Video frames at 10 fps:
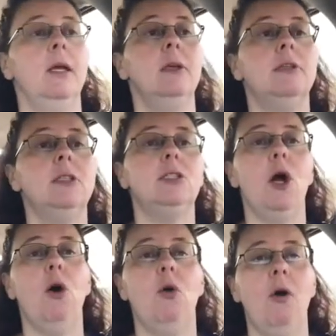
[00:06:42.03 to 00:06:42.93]

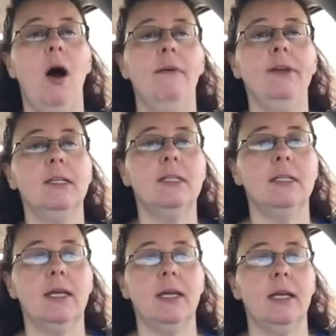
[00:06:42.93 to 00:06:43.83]
So
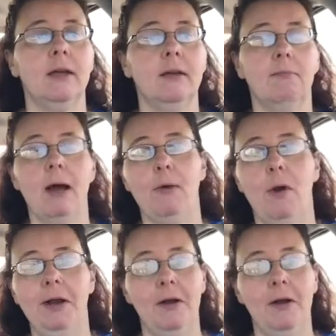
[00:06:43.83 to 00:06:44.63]
obviously my wanting